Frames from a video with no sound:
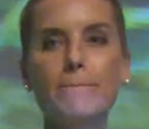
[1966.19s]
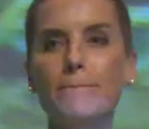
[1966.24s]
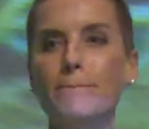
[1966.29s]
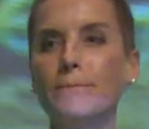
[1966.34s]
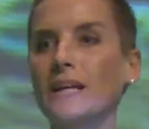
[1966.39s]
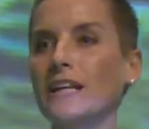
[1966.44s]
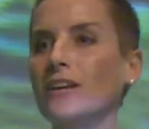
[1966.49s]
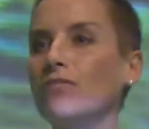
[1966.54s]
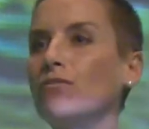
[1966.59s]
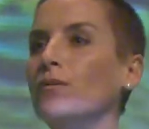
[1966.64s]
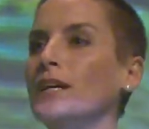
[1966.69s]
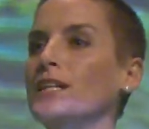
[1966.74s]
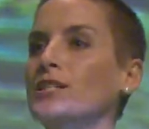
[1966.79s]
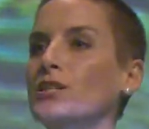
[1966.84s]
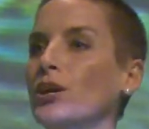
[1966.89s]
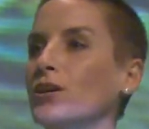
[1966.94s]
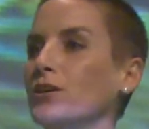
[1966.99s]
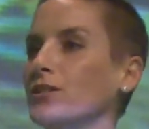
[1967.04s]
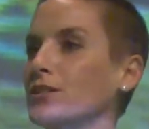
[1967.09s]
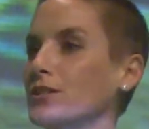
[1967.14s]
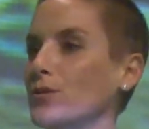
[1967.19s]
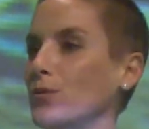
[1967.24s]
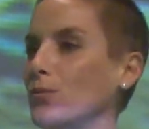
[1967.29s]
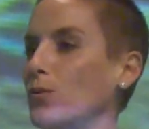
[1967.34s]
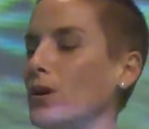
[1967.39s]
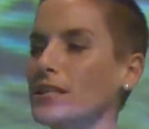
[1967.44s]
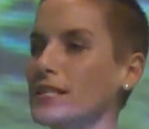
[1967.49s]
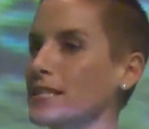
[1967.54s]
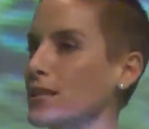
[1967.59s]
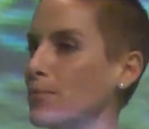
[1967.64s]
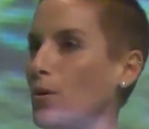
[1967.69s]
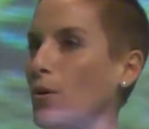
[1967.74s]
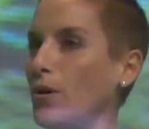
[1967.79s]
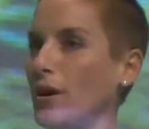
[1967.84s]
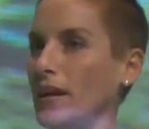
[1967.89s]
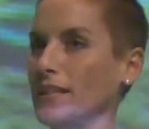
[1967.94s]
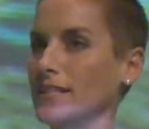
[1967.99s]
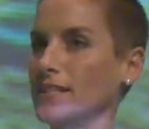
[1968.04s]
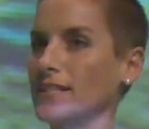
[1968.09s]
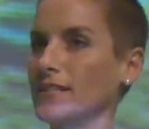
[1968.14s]
But if we don't, what's the
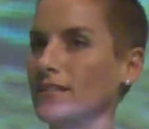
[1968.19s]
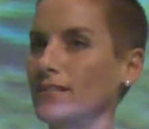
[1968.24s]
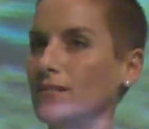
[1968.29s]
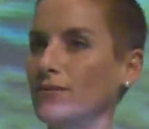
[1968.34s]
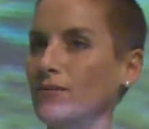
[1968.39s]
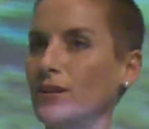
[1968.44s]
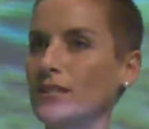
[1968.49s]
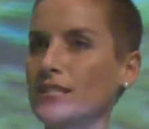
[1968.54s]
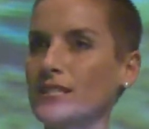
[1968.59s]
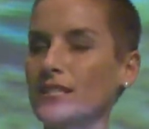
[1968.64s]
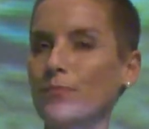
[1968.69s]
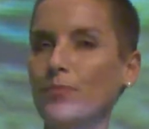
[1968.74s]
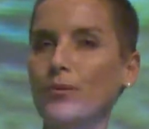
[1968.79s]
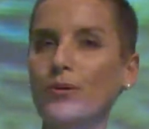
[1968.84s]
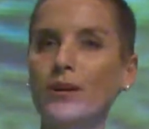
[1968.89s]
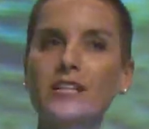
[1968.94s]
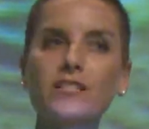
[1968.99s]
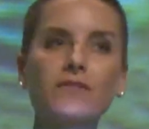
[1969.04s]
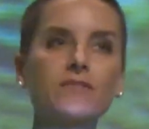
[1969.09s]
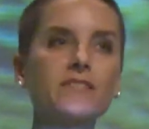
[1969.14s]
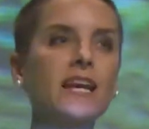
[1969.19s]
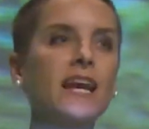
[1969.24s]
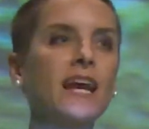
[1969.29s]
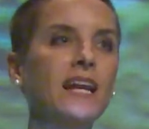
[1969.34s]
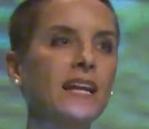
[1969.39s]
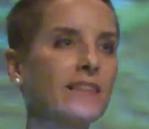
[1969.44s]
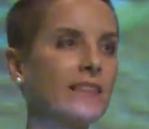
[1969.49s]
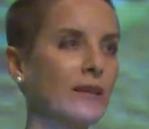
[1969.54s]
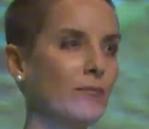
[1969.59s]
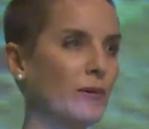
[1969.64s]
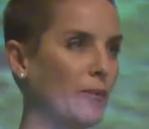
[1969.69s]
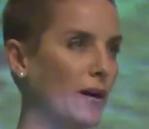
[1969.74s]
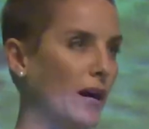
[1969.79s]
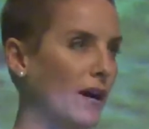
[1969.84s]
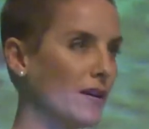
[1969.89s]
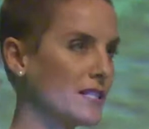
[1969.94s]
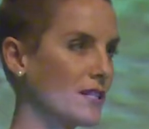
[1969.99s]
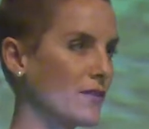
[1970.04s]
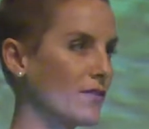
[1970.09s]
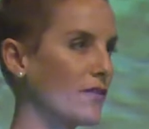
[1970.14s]
point? What's the point of telling them
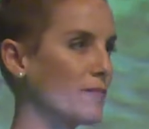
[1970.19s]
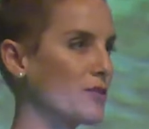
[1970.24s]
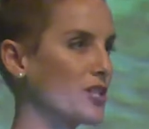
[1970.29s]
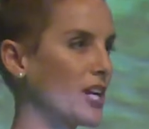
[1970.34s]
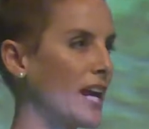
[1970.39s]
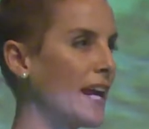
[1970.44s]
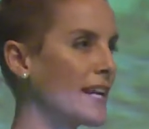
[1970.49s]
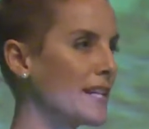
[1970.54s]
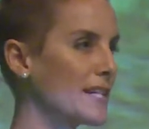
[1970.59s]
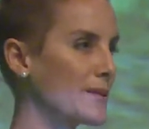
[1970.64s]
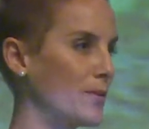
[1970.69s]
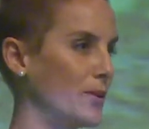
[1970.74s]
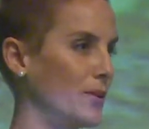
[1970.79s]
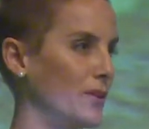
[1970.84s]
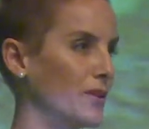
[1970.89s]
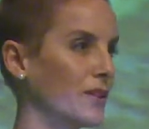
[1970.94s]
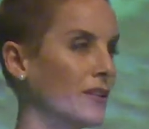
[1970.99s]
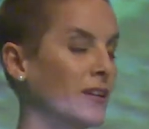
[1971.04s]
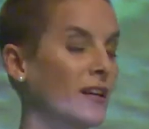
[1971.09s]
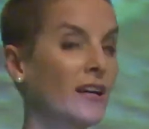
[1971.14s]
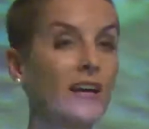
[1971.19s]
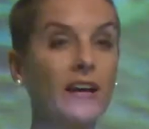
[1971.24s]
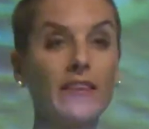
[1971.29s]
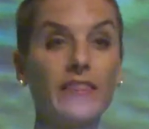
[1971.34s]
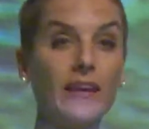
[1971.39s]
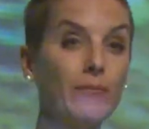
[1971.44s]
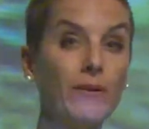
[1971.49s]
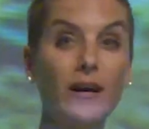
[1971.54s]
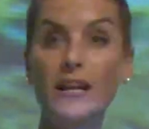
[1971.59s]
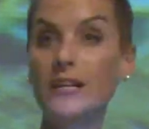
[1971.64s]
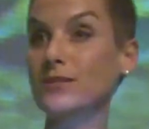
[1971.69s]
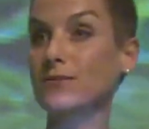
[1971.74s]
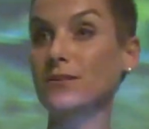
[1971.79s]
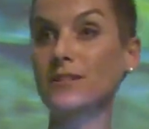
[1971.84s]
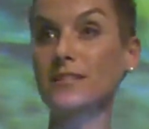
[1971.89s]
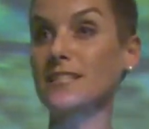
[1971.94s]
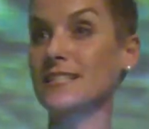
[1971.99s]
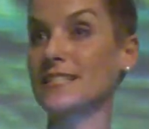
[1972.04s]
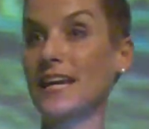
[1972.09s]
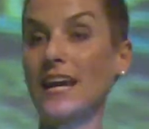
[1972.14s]
about it from Johannesburg? They might as well
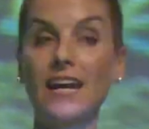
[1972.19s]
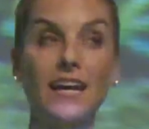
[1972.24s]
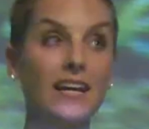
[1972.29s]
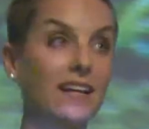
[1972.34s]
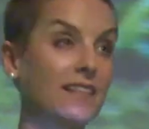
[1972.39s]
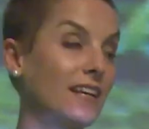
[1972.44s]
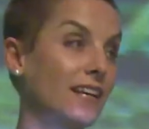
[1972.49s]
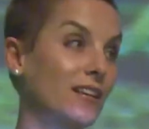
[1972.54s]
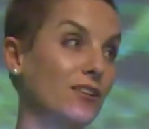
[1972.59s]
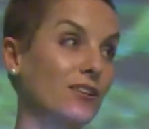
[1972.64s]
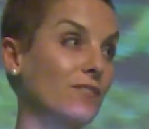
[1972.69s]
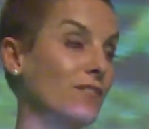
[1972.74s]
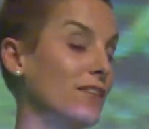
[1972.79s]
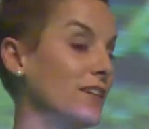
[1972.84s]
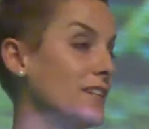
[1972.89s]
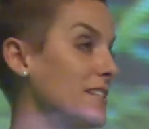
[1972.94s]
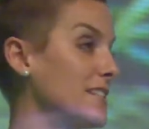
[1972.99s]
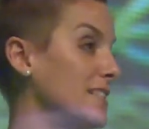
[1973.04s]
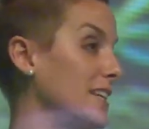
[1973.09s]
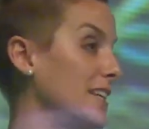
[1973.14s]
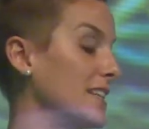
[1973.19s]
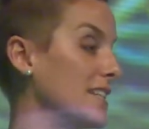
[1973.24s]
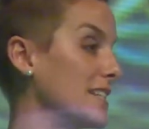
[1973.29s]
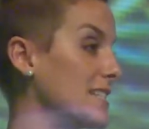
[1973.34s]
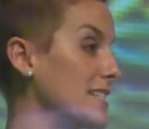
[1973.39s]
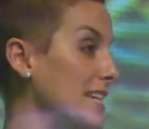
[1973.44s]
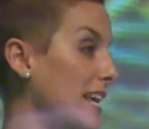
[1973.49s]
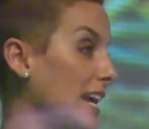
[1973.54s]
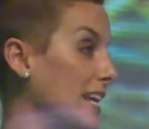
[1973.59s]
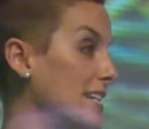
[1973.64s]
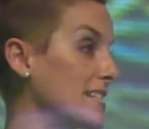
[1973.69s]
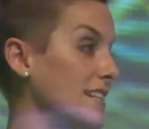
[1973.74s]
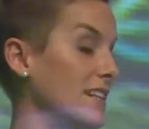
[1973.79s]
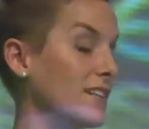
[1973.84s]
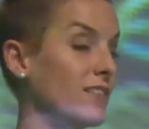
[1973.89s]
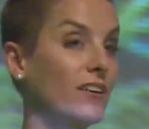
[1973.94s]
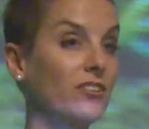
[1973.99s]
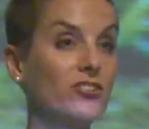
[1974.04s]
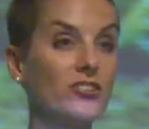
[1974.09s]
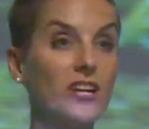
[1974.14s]
stay in their university in the States and
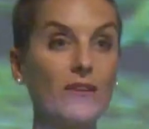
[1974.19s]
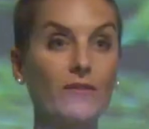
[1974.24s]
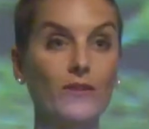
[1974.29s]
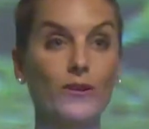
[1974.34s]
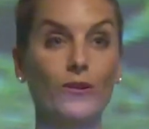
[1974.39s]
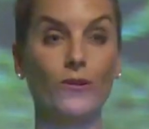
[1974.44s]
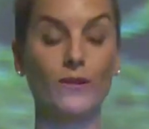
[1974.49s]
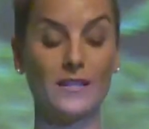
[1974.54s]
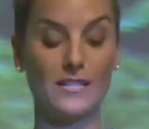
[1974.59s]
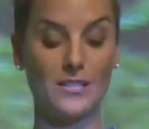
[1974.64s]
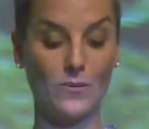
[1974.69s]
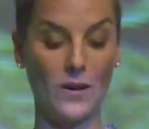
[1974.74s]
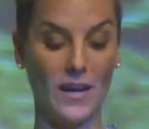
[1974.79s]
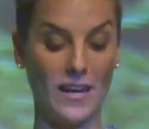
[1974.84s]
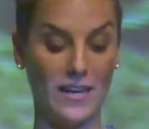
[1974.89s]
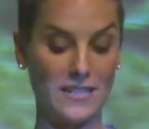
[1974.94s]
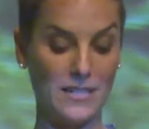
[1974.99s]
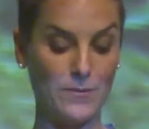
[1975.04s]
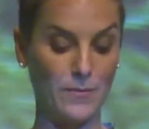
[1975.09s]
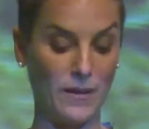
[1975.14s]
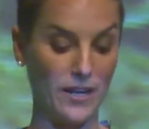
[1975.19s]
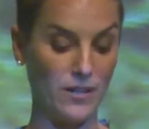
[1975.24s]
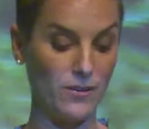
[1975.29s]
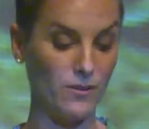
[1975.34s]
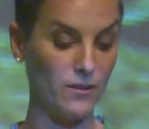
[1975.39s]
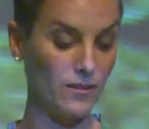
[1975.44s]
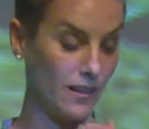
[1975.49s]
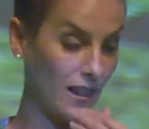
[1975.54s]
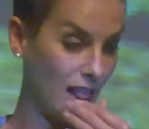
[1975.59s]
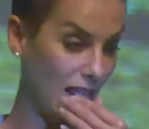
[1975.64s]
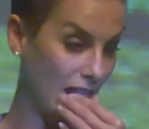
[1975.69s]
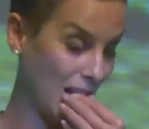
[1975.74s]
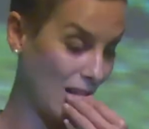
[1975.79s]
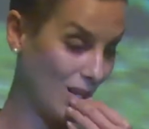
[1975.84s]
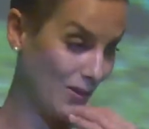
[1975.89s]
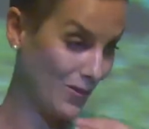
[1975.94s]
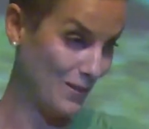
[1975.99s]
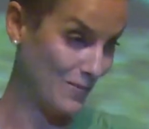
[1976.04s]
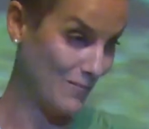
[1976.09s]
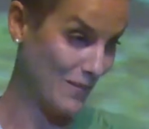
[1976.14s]
not travel all this way and spend all
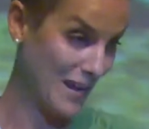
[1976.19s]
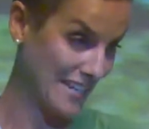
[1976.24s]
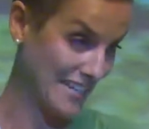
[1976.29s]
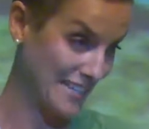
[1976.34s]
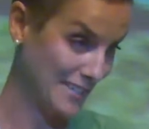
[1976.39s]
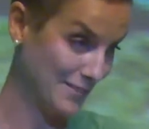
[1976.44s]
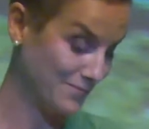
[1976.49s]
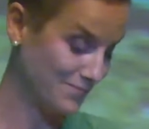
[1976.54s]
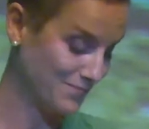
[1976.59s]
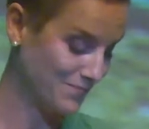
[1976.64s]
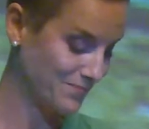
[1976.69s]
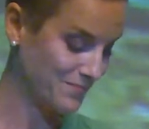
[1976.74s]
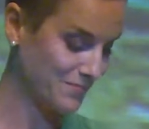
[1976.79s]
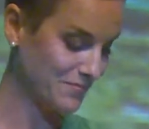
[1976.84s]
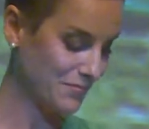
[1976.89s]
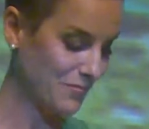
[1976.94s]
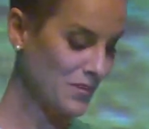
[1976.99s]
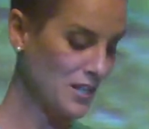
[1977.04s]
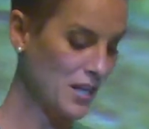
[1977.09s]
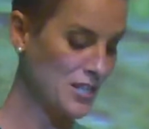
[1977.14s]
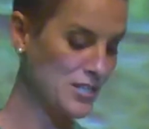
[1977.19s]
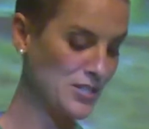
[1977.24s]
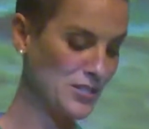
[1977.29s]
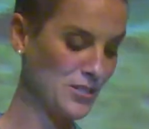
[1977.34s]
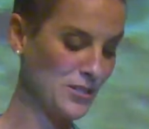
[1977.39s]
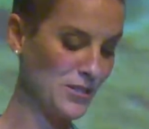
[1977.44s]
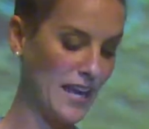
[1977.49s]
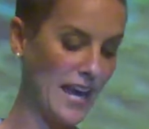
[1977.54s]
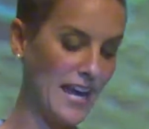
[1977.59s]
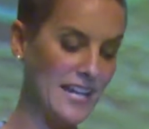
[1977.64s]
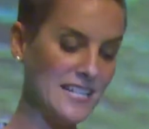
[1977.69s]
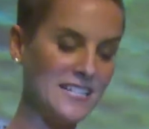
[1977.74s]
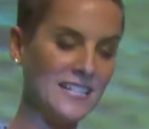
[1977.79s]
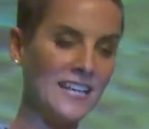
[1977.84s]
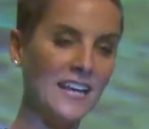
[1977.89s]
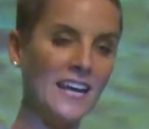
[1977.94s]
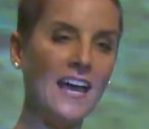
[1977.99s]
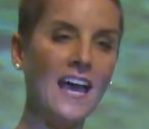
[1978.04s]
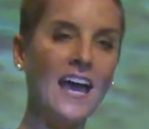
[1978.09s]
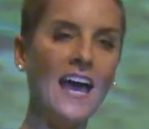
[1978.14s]
the money to do that.
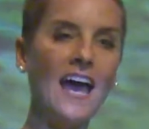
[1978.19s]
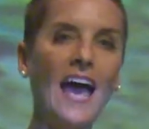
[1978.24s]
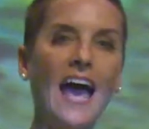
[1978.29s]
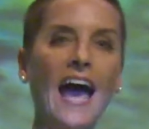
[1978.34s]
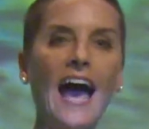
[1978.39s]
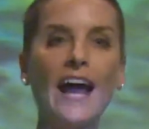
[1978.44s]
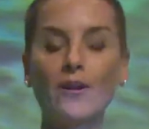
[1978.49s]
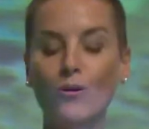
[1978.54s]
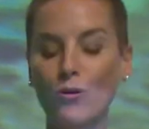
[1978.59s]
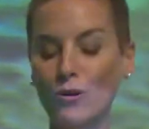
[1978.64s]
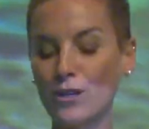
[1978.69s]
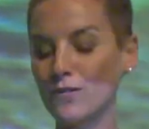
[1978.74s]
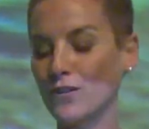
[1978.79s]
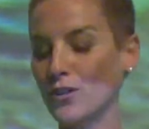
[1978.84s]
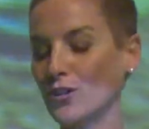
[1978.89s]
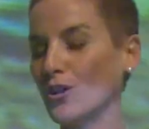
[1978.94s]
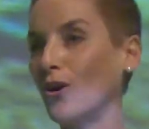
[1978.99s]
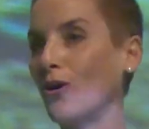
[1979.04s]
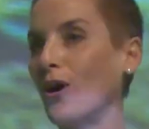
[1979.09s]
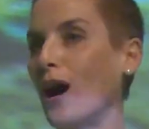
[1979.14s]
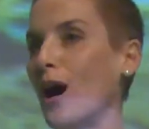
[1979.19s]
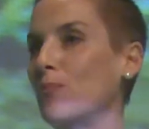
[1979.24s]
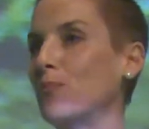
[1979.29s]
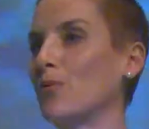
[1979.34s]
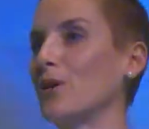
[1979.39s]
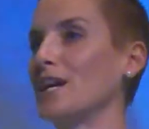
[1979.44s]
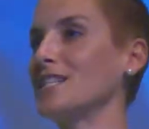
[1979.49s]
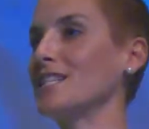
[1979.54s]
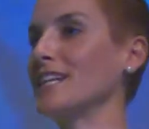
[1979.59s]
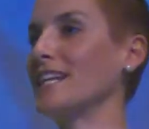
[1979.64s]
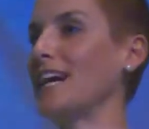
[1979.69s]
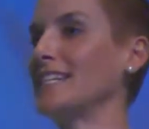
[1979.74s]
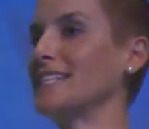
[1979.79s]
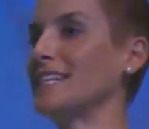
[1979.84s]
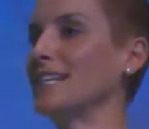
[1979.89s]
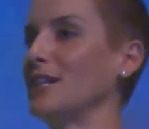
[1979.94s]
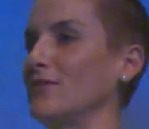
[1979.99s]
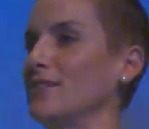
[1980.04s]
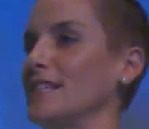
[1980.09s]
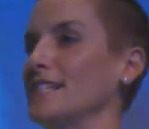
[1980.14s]
And all of you know how pressured
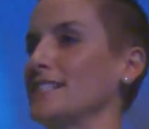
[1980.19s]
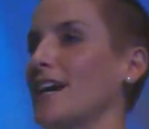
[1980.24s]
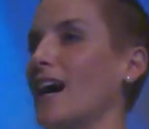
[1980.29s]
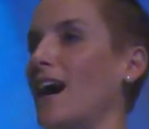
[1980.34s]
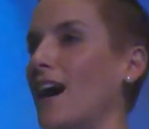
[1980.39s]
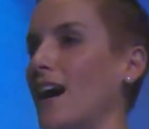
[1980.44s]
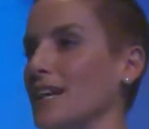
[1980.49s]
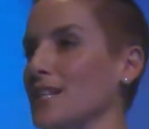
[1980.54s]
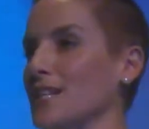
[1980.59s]
itineraries are